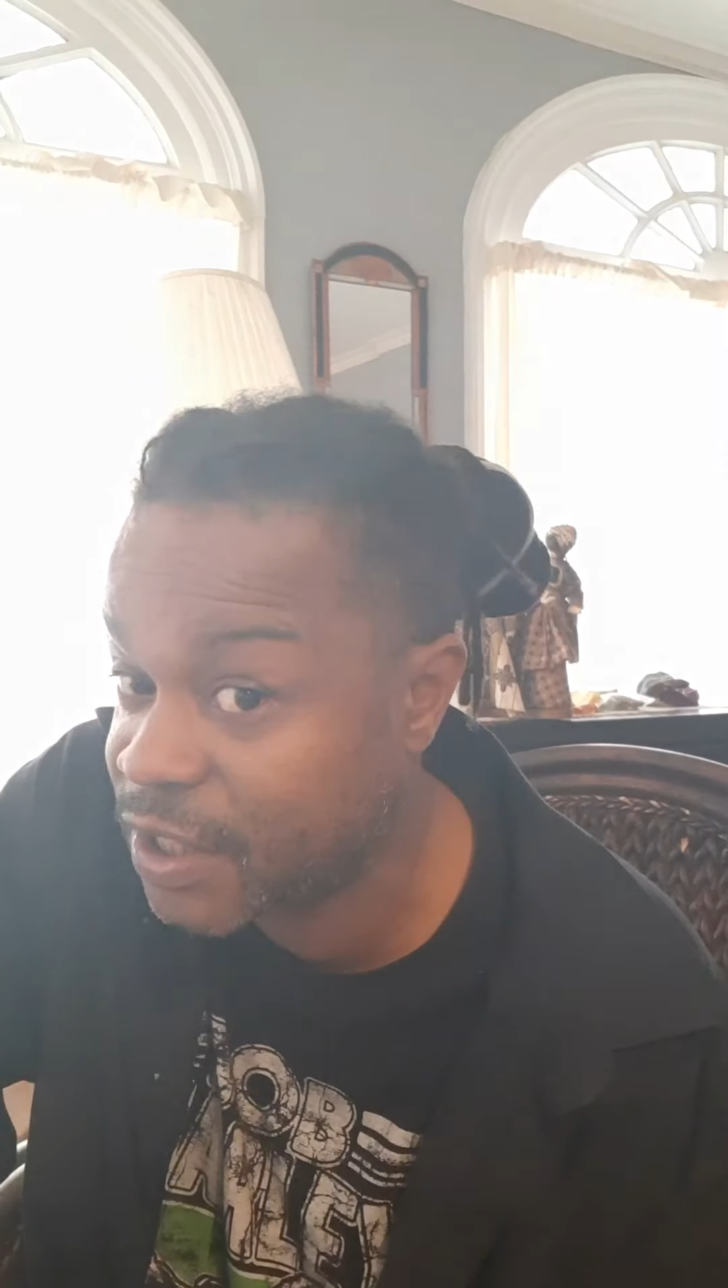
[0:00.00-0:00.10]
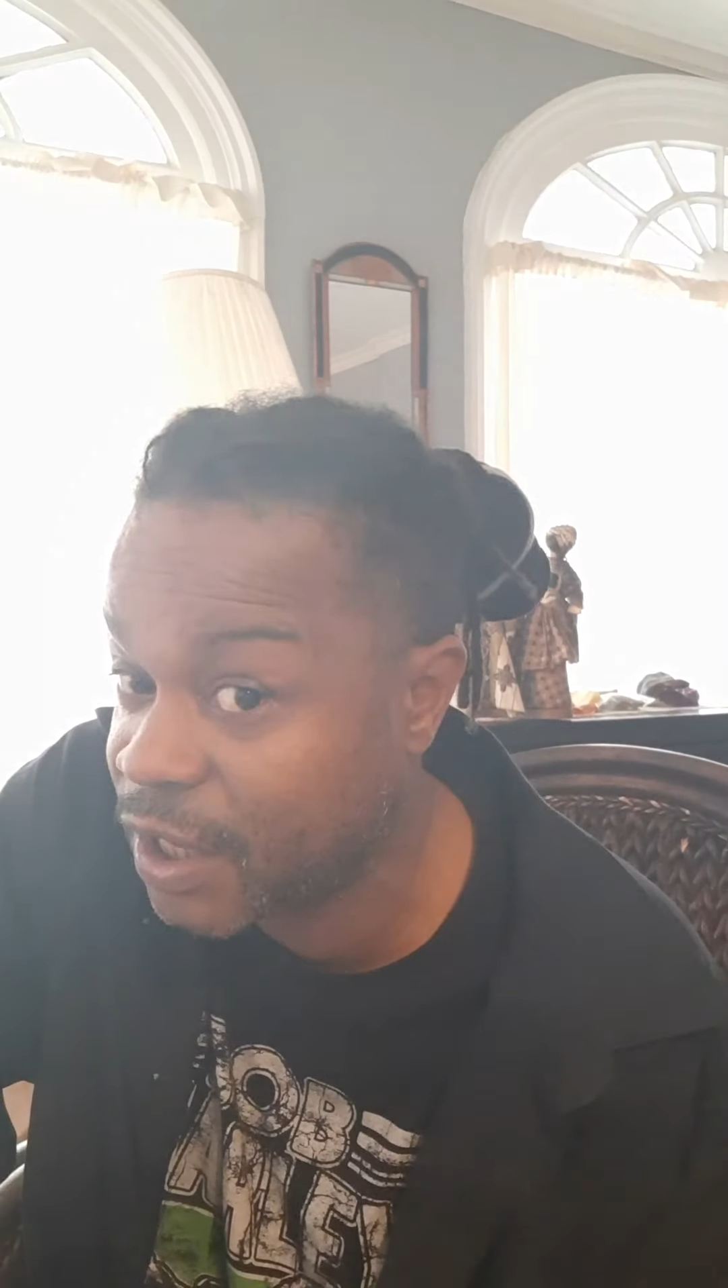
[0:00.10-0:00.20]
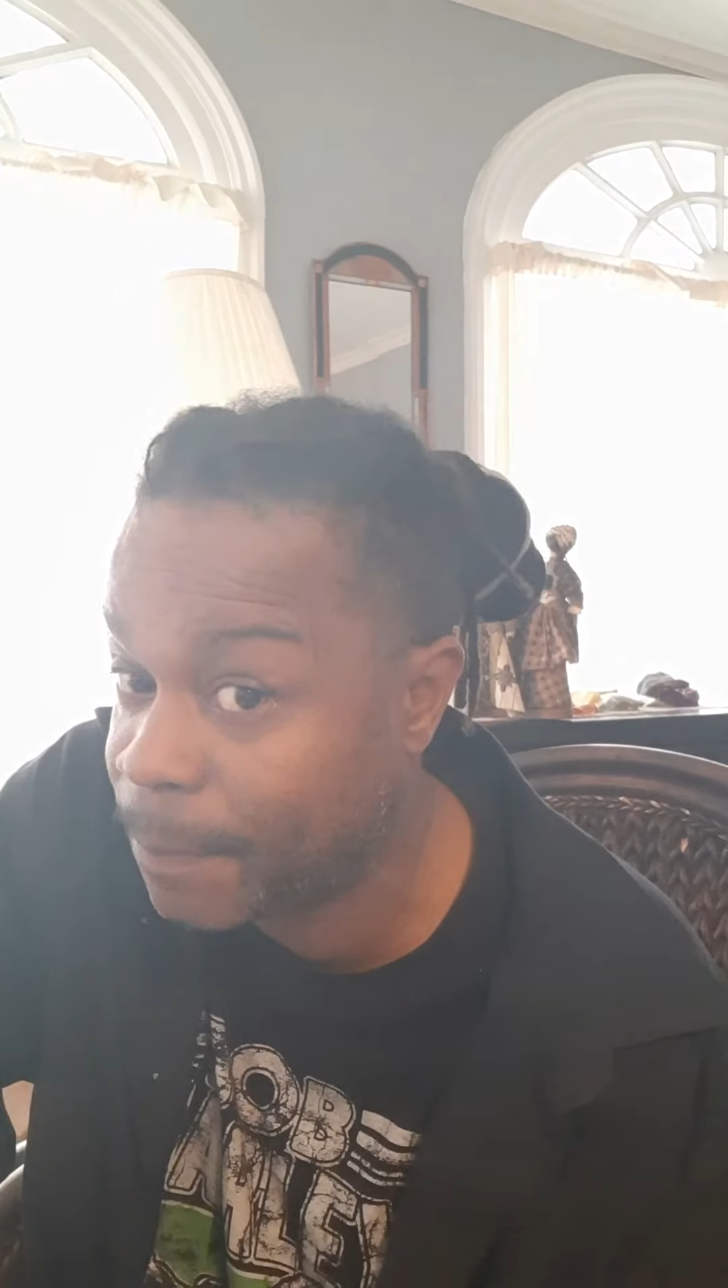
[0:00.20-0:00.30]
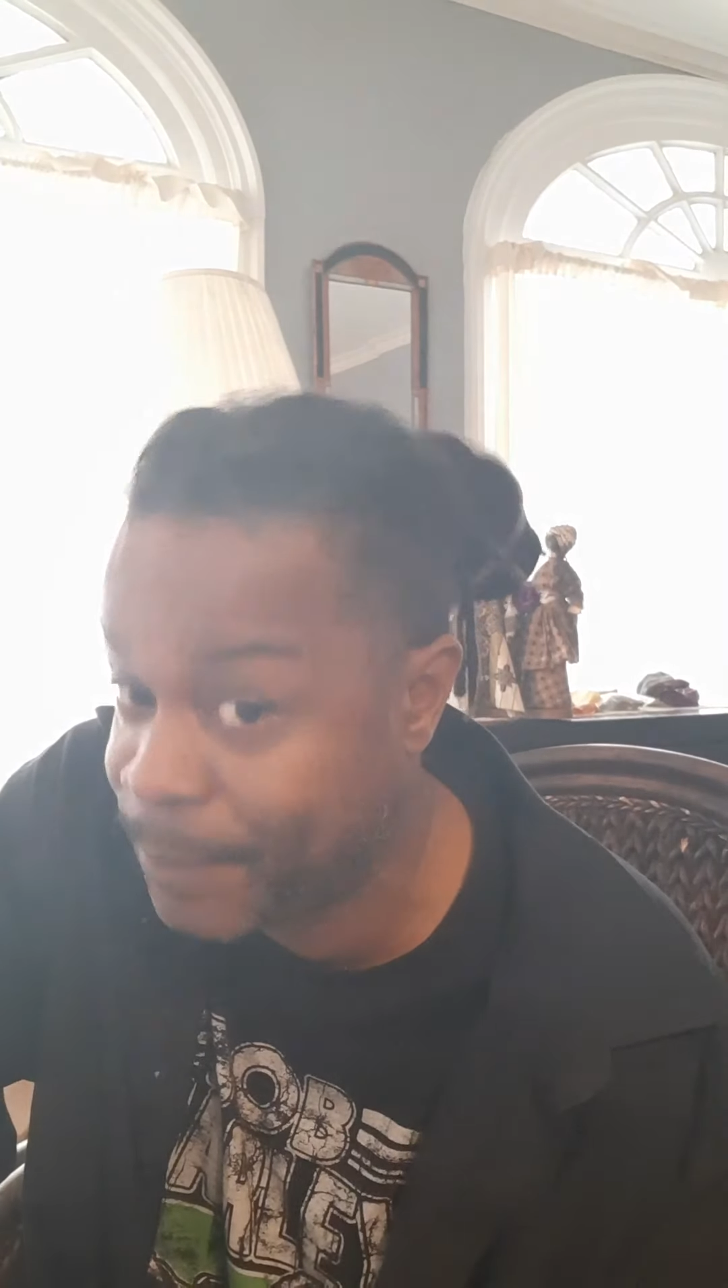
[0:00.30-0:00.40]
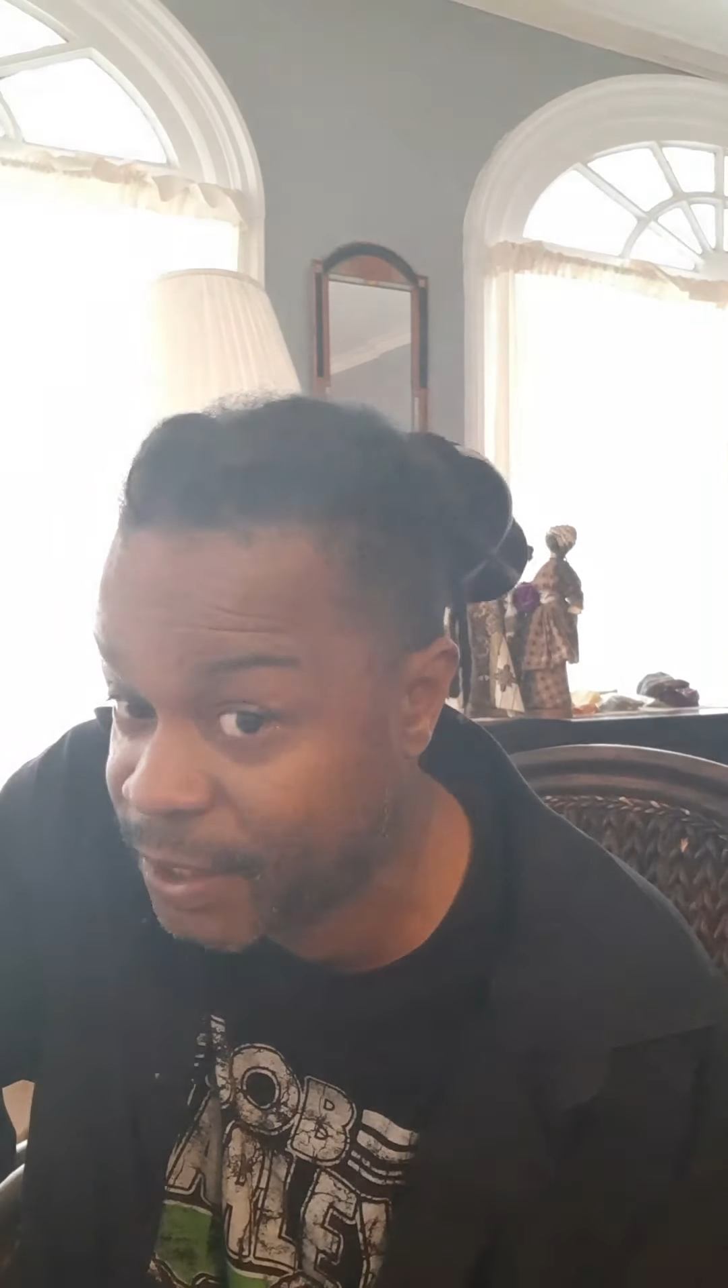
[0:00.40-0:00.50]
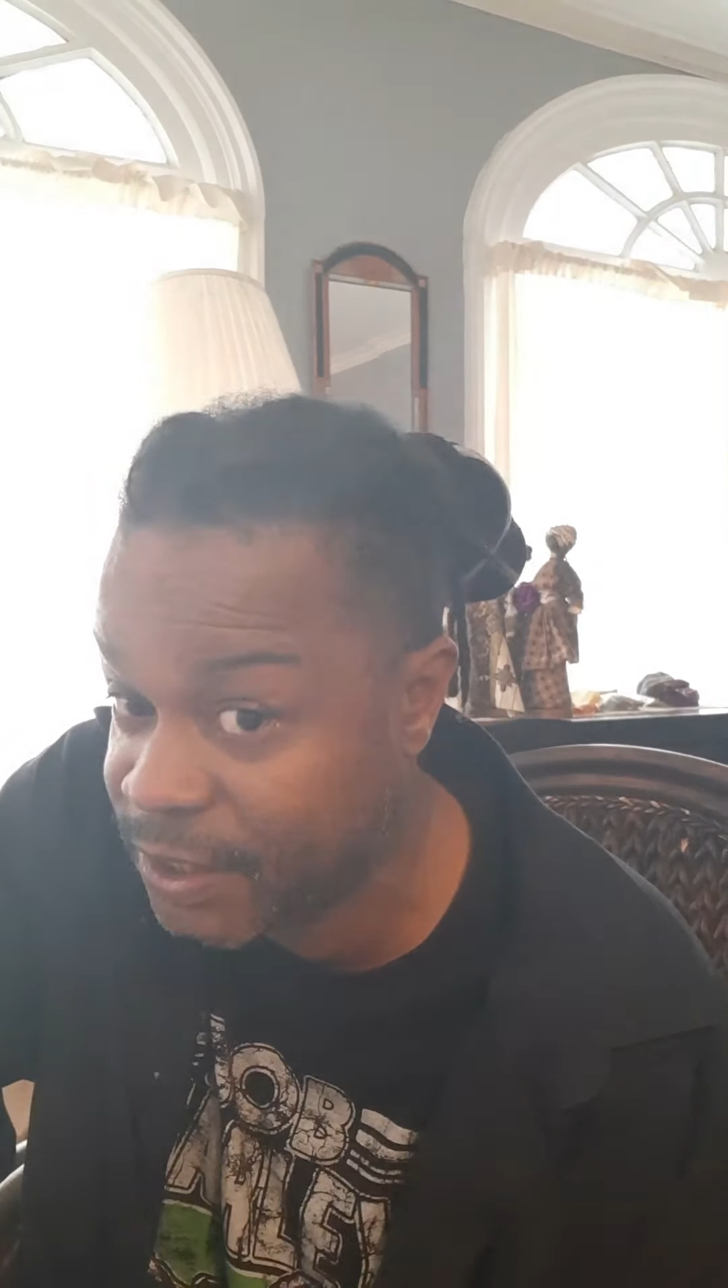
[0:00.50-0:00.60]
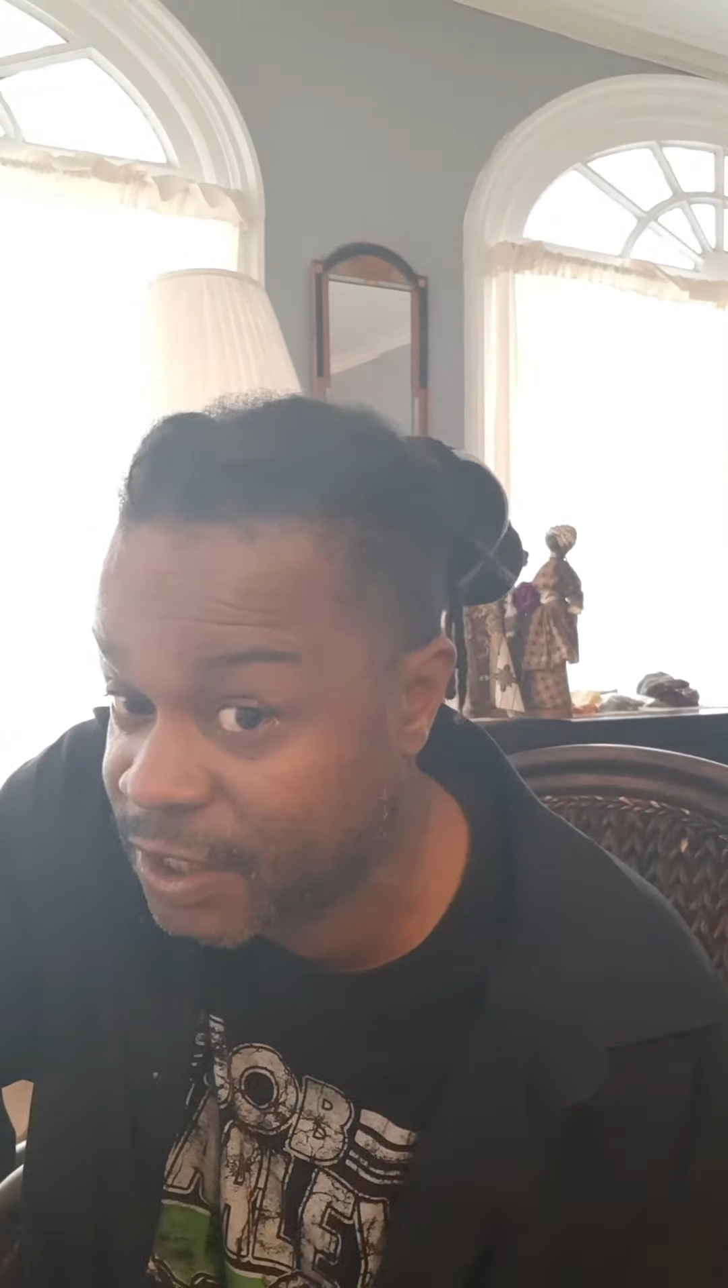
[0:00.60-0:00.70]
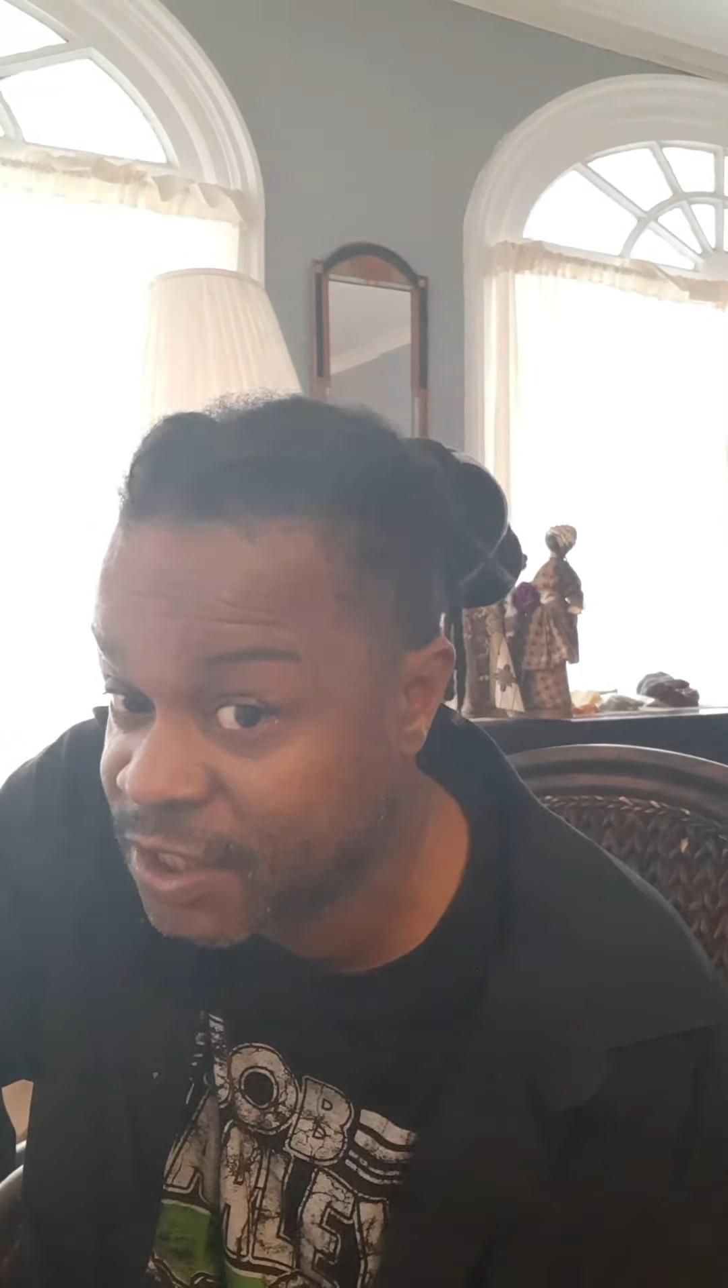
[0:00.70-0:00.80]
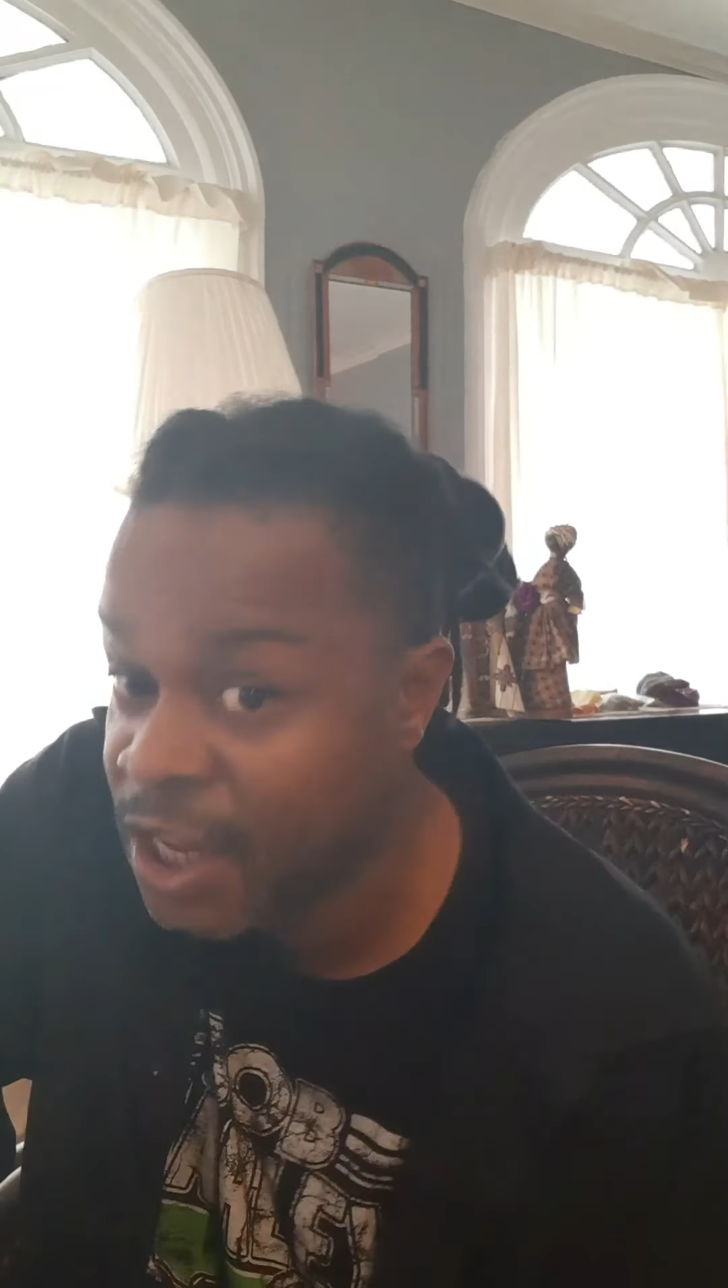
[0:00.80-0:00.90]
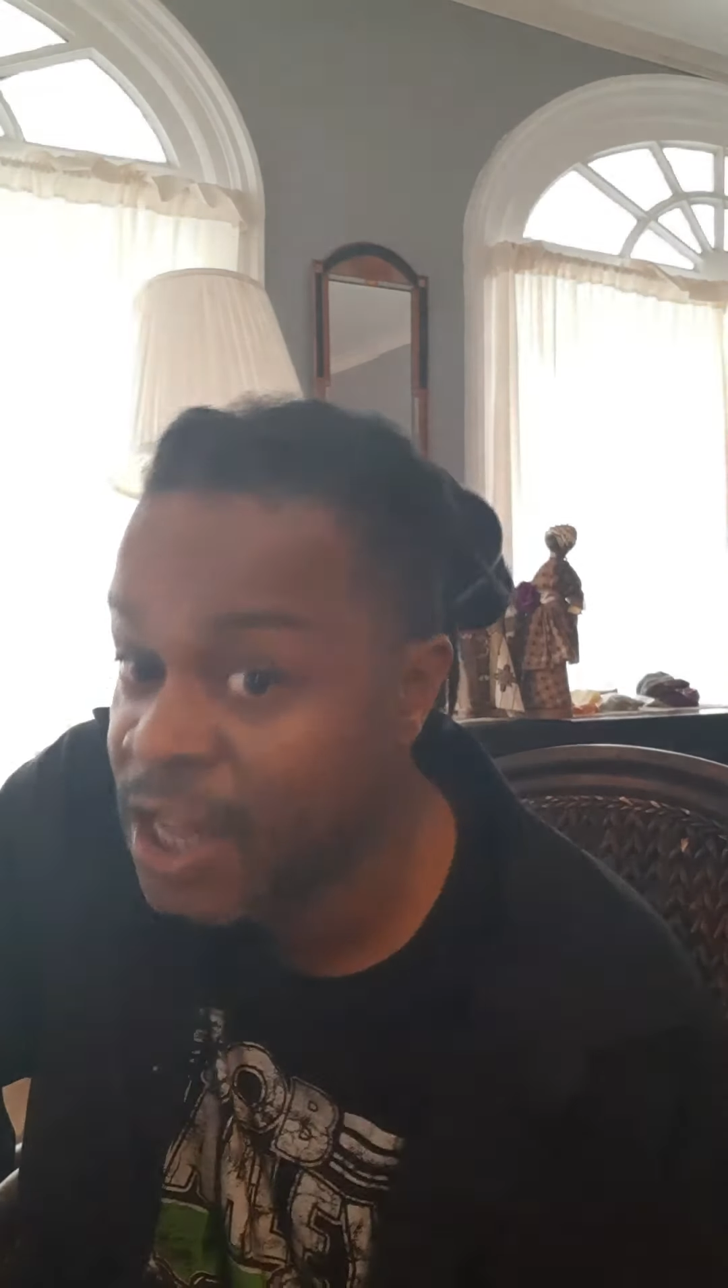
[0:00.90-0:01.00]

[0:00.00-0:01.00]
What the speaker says: opinions